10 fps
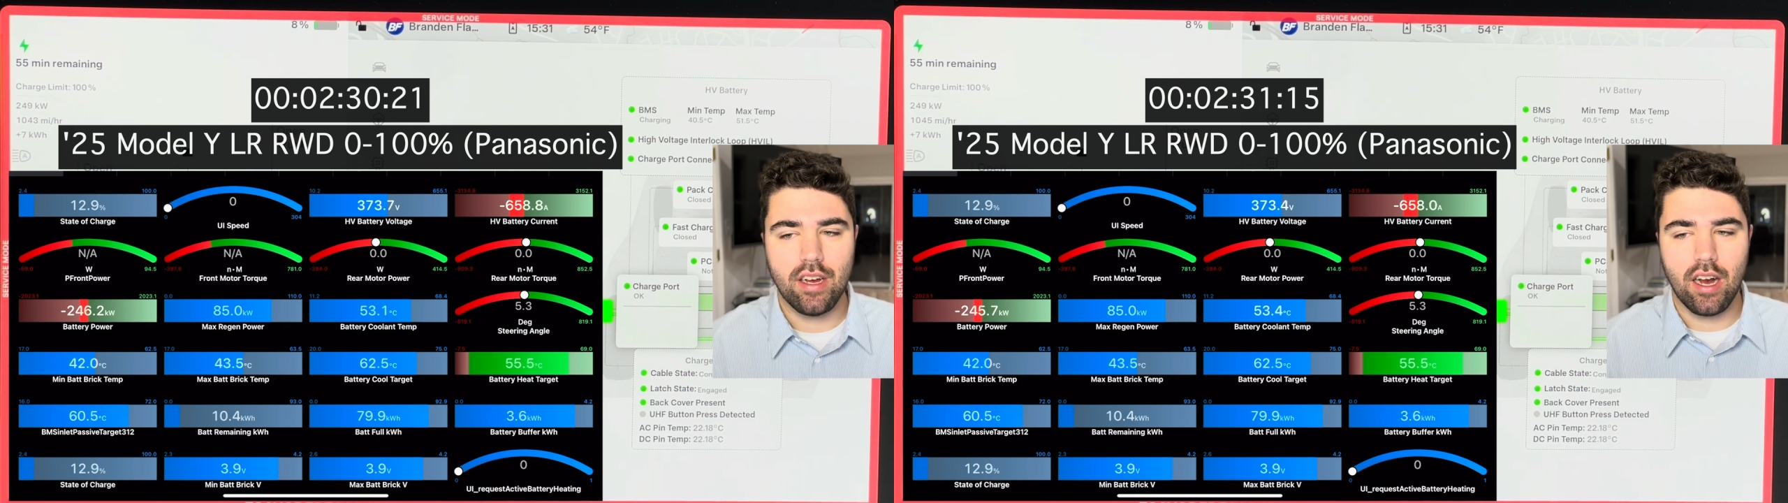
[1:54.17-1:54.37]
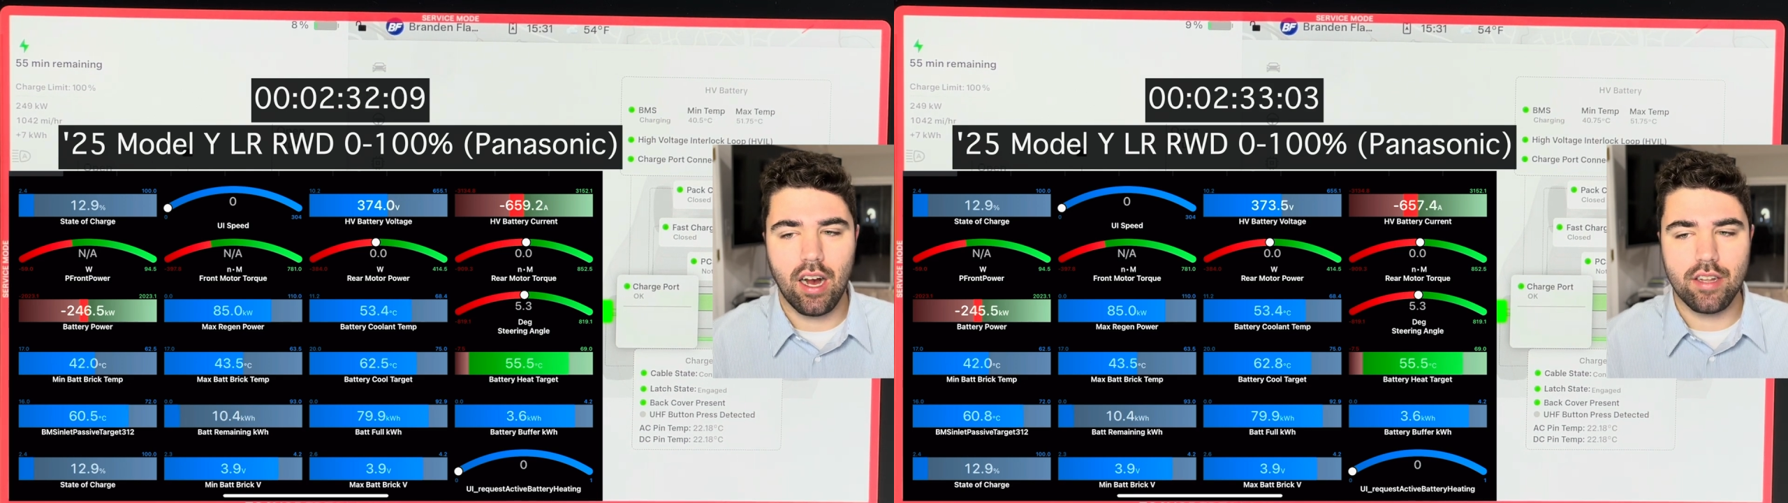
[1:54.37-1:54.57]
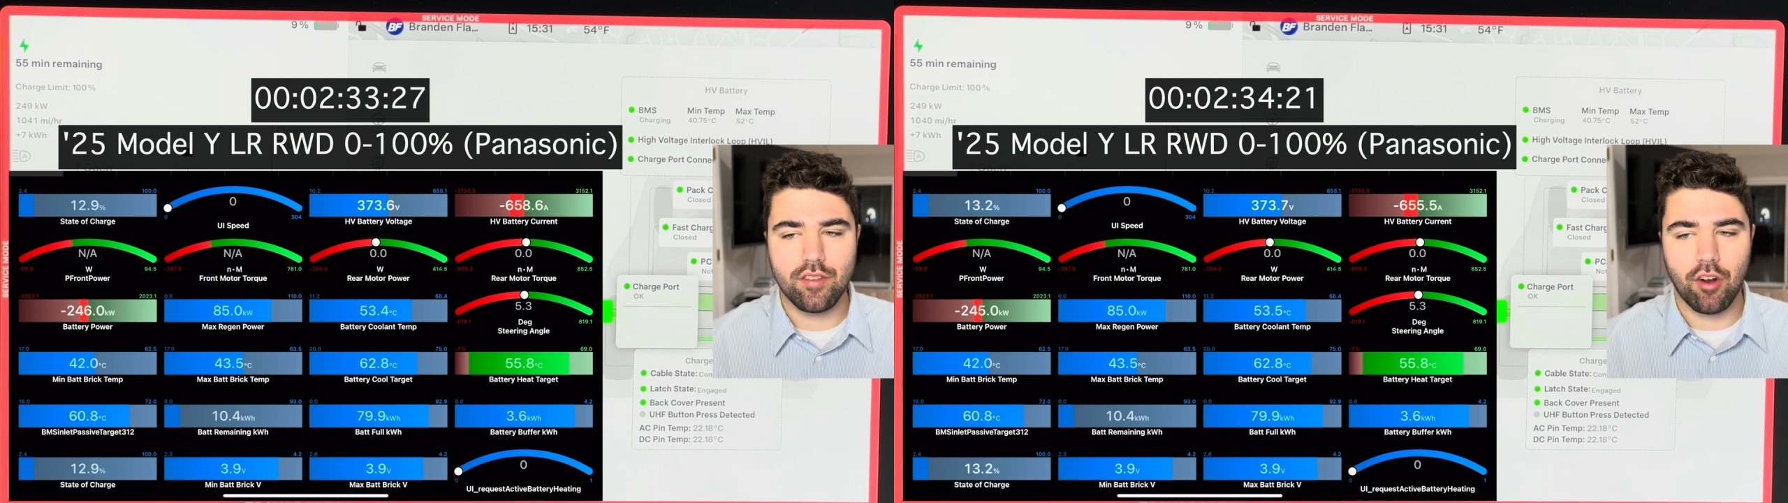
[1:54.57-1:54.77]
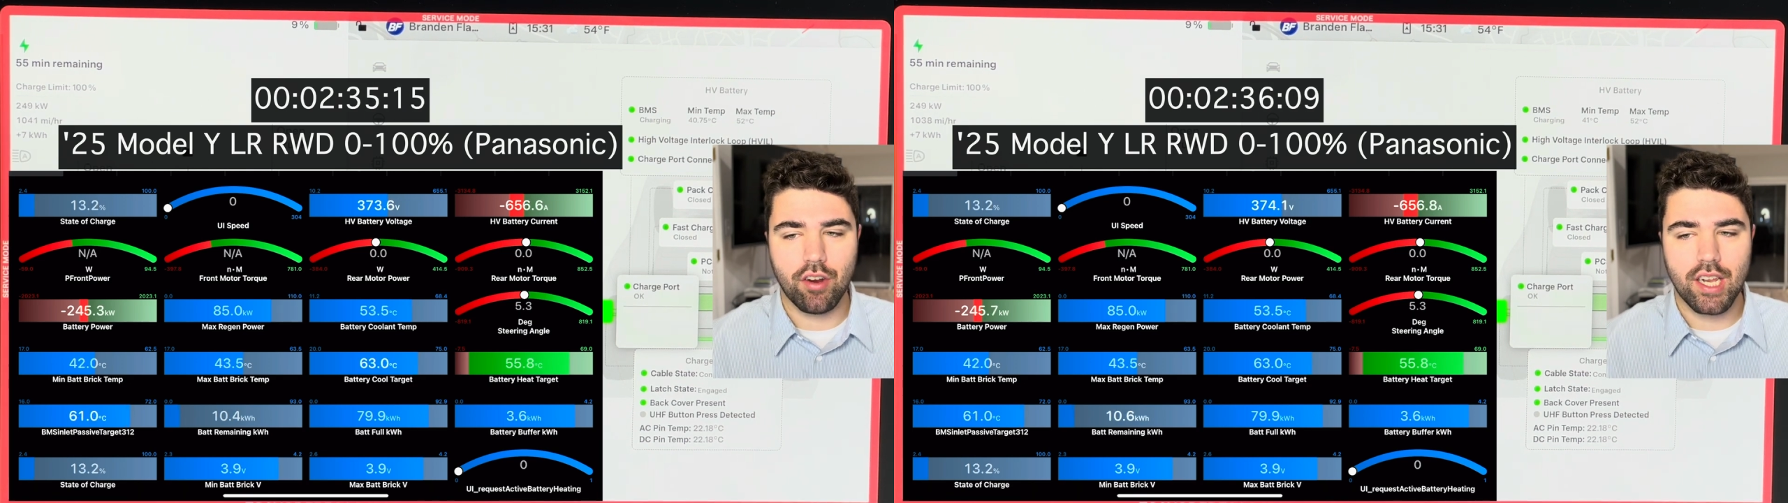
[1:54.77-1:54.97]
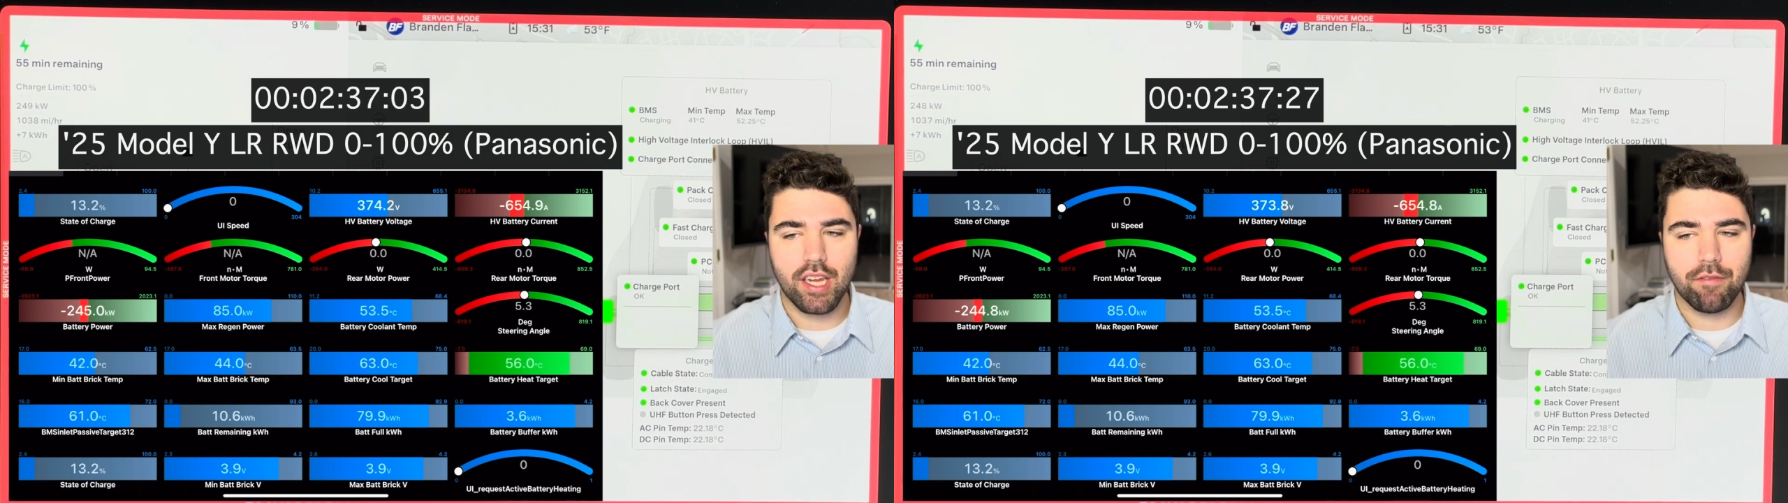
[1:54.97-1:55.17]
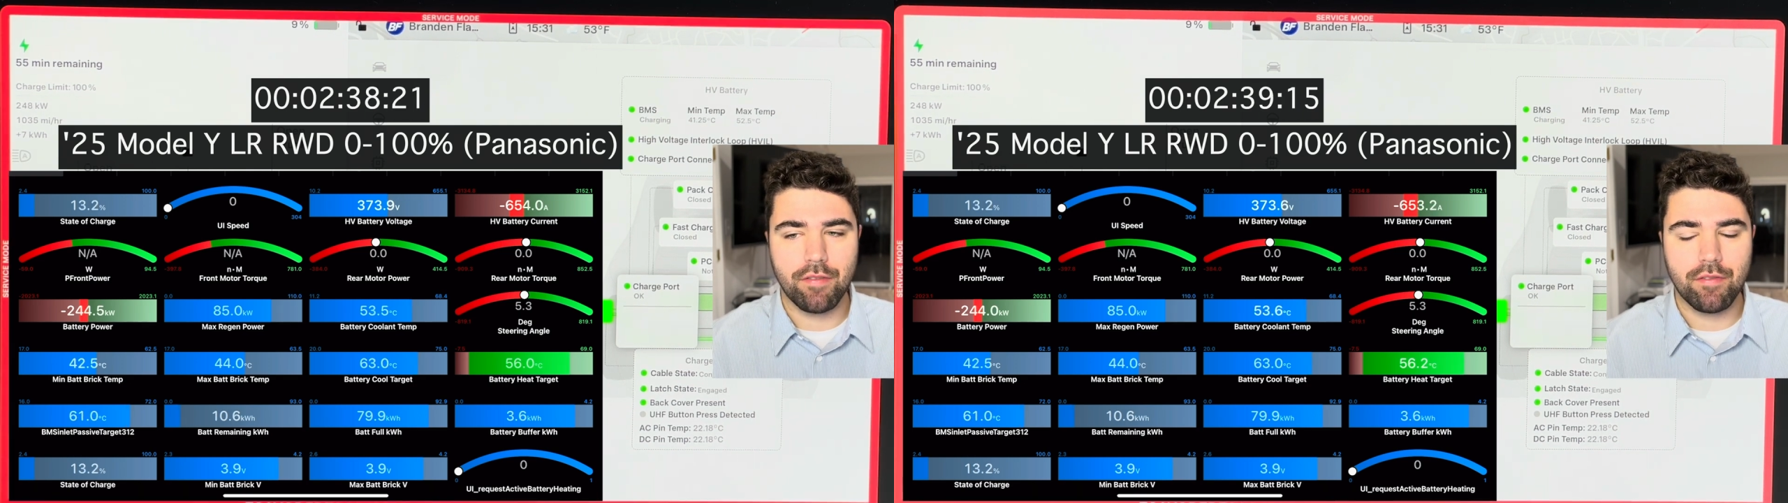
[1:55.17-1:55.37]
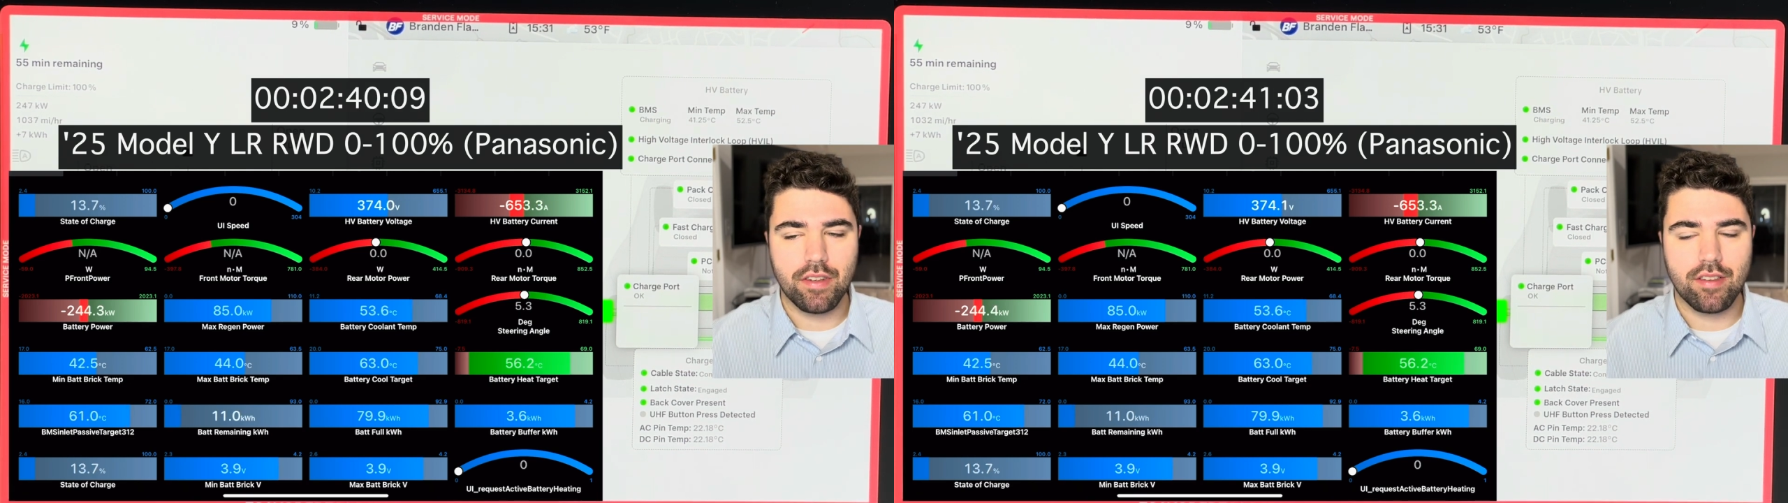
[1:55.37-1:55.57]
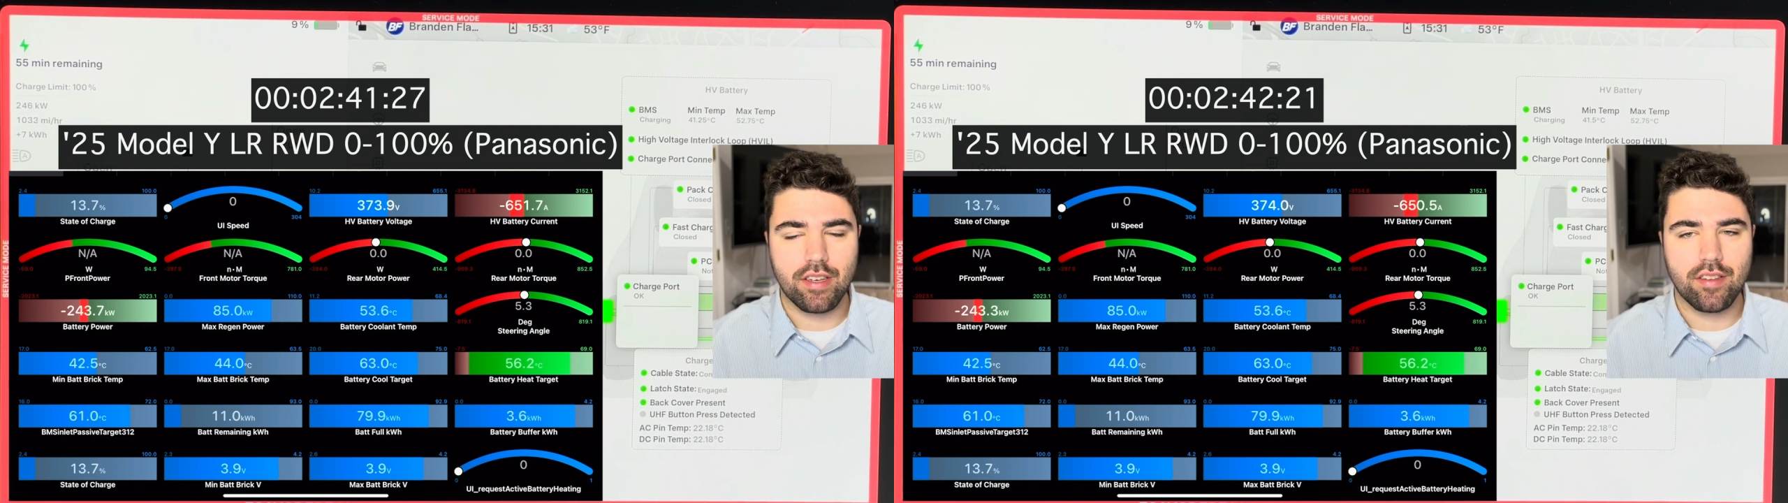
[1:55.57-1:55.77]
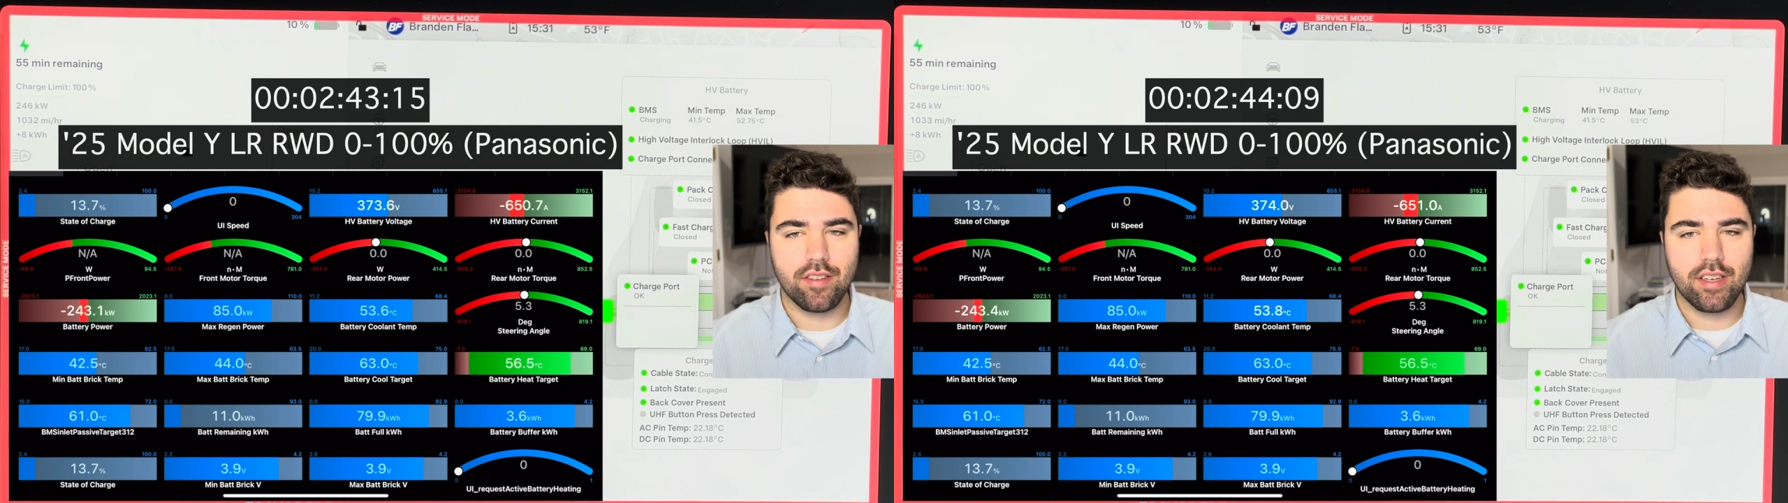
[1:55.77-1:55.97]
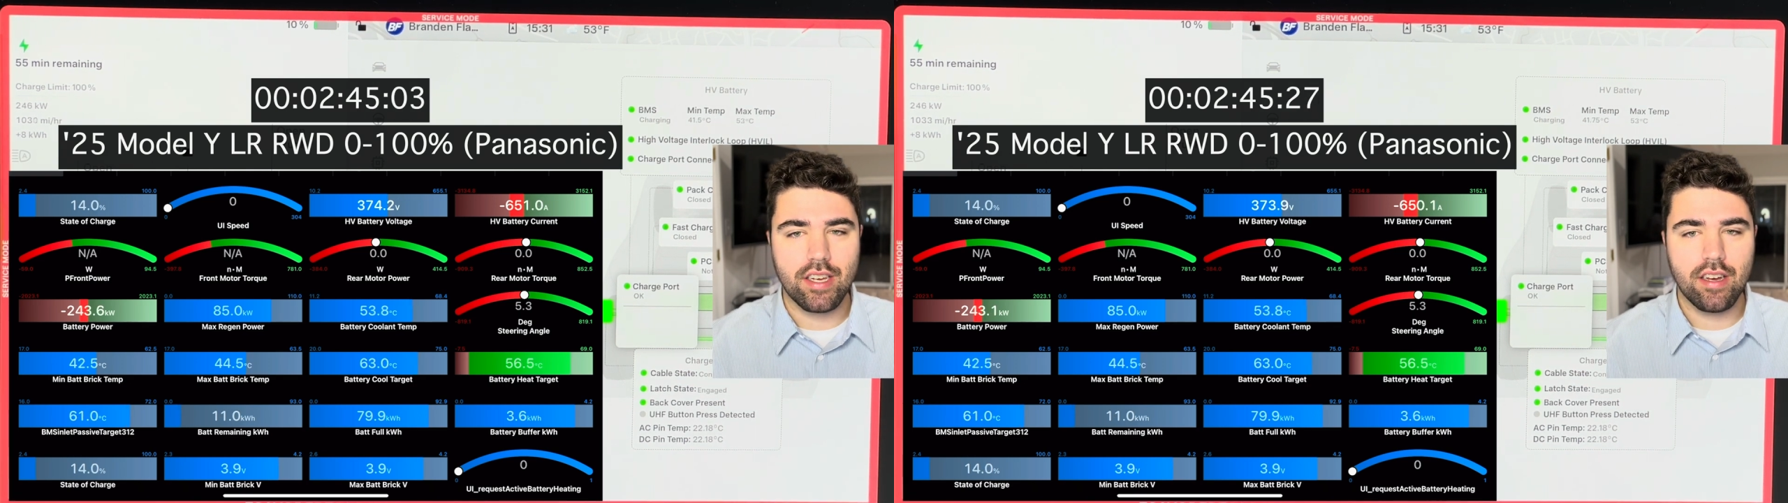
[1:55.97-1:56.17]
Uh, it's targeting
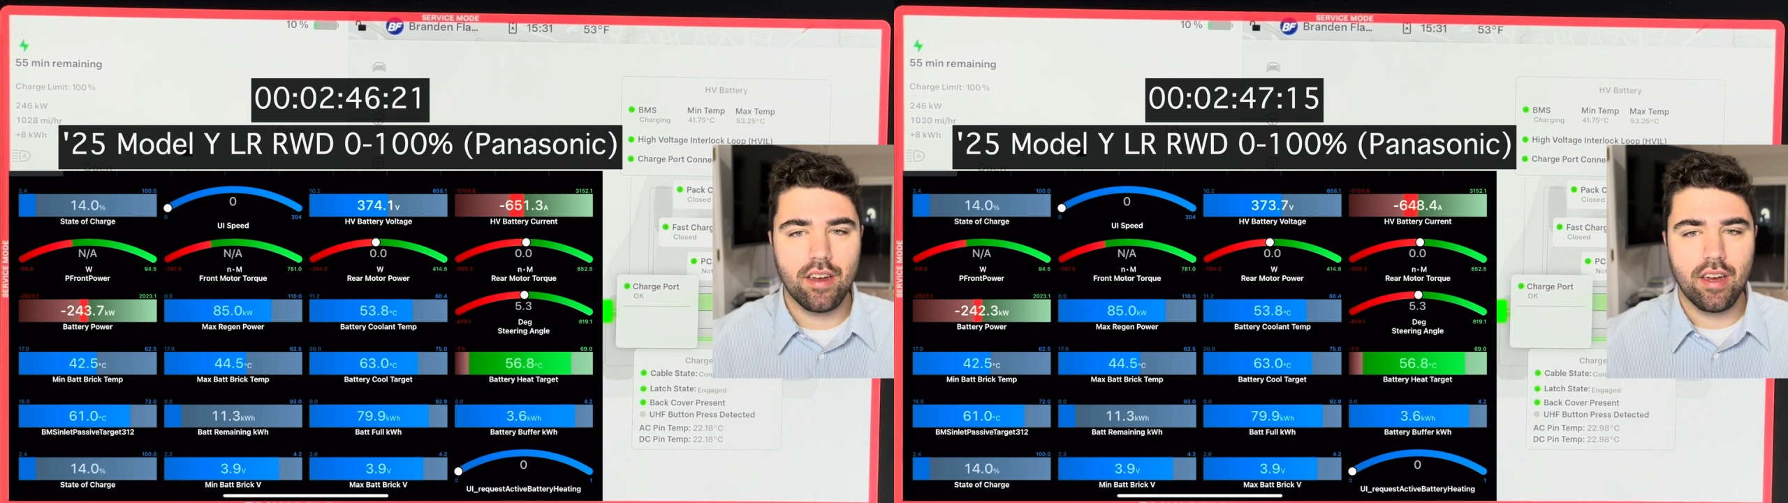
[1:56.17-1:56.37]
56C